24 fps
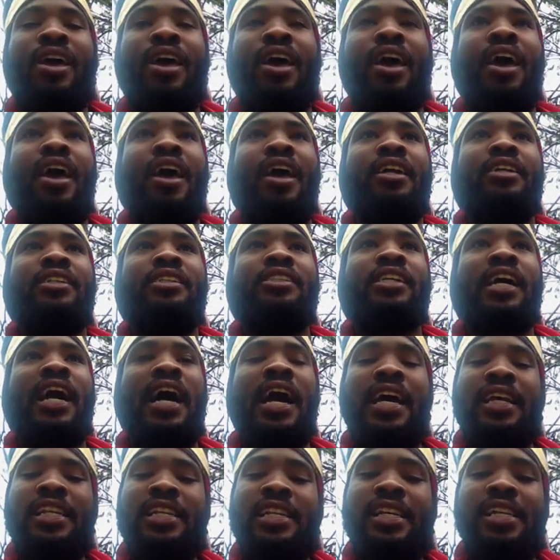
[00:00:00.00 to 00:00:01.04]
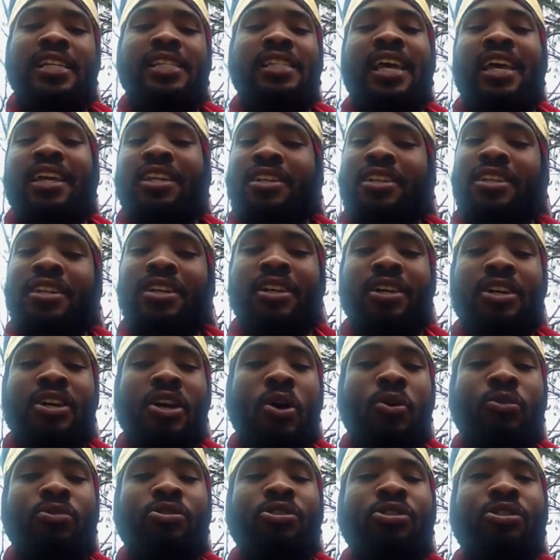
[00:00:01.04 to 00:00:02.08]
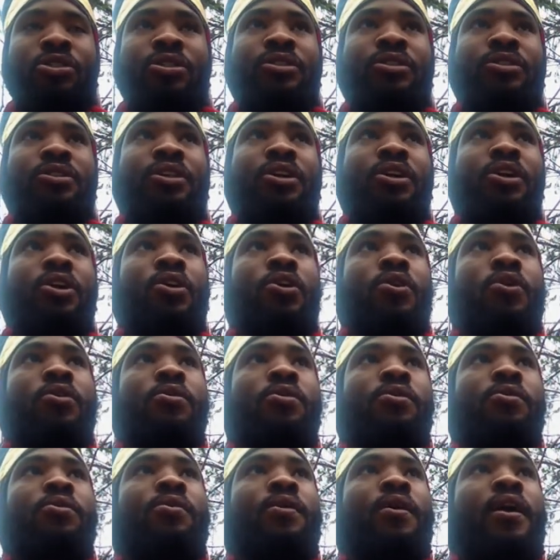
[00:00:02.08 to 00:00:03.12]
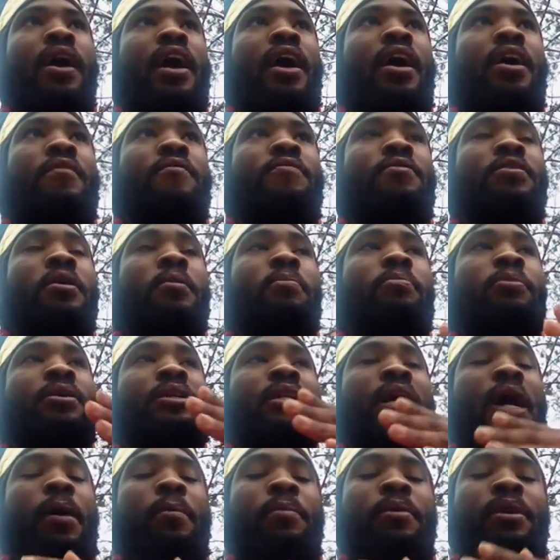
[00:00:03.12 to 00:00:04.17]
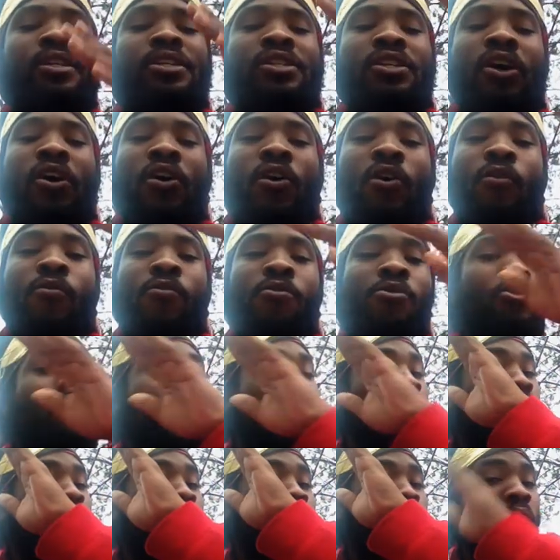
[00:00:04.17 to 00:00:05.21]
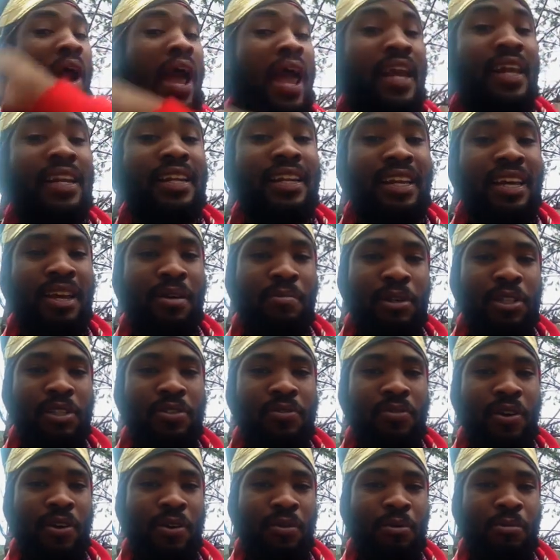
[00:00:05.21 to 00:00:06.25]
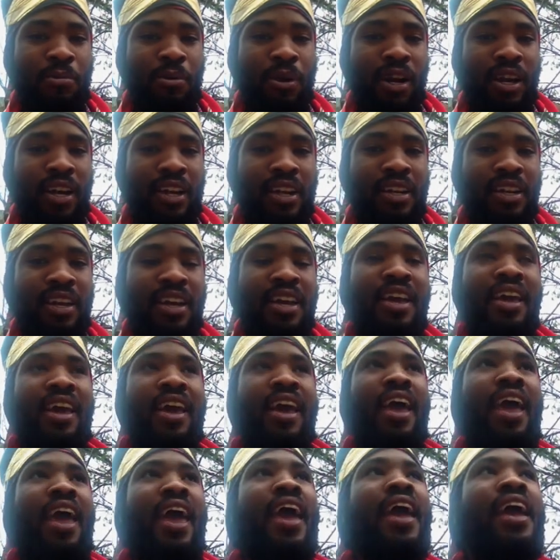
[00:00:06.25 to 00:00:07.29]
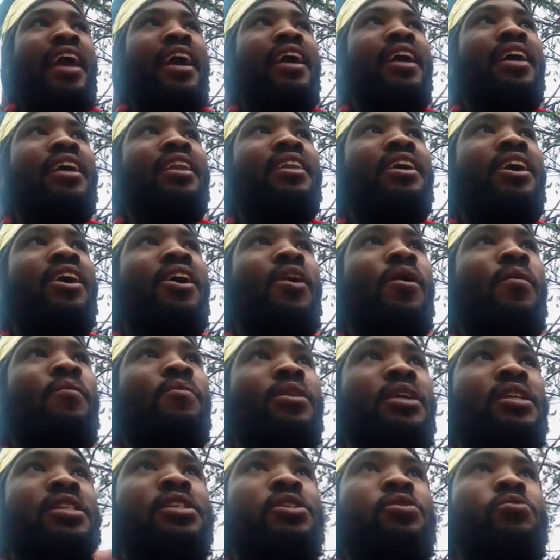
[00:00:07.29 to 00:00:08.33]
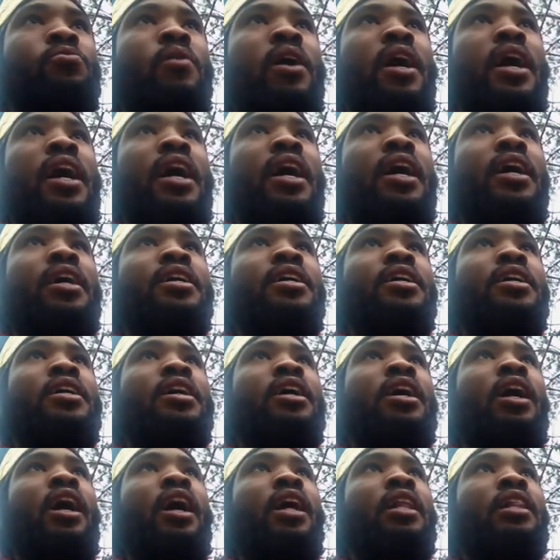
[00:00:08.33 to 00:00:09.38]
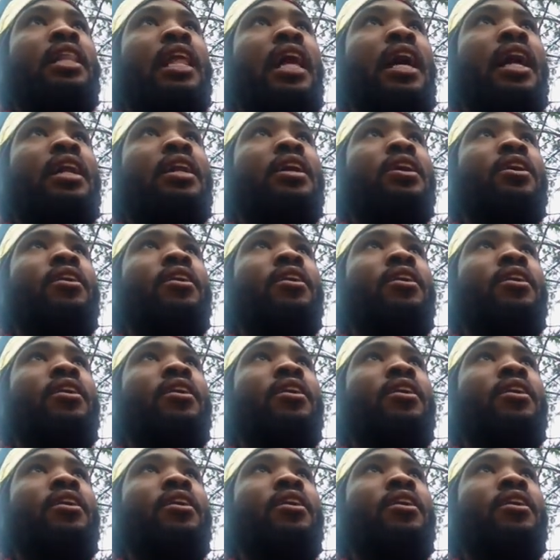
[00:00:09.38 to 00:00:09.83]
and Chinese, India cultures, who have the predominance of the right hemisphere of the brain. And this is why a lot